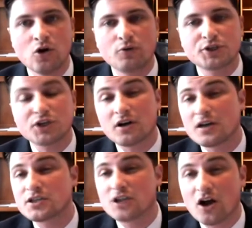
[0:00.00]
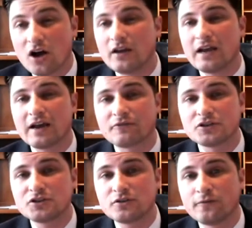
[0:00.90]
which costs on
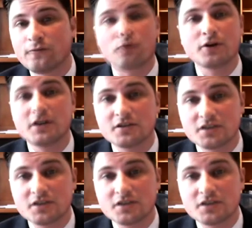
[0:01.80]
average 40 to